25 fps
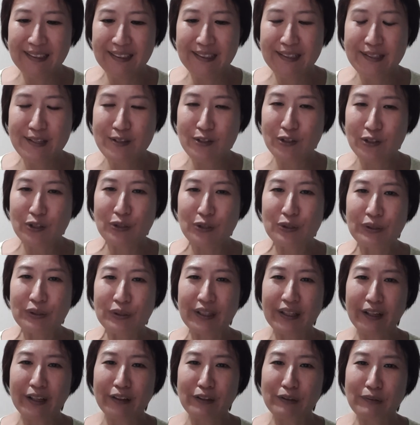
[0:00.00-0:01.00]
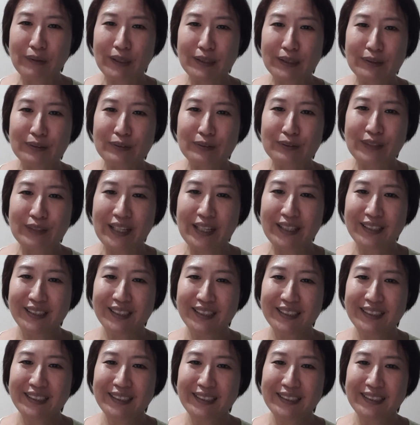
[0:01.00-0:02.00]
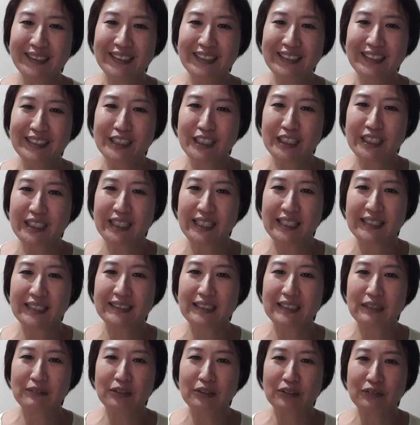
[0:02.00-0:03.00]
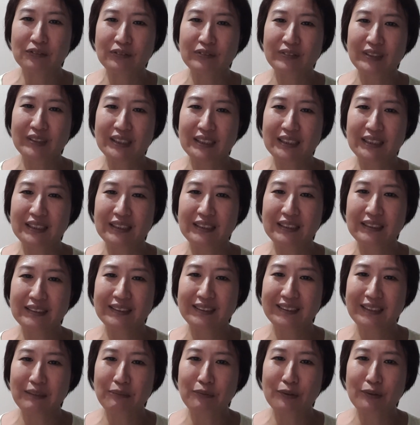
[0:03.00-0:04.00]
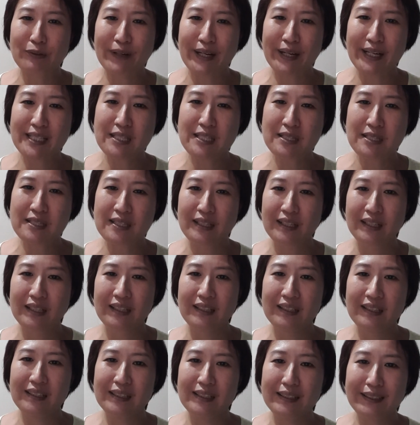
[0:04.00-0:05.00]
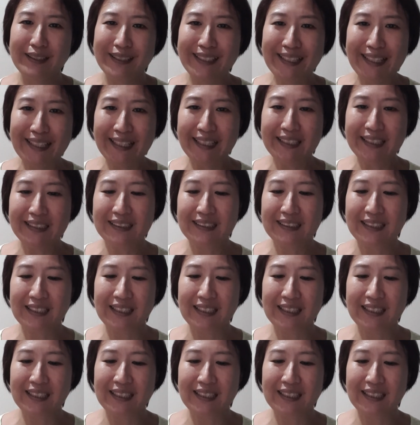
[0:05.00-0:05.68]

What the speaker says: So Carol wants to actually share some of the summarized learning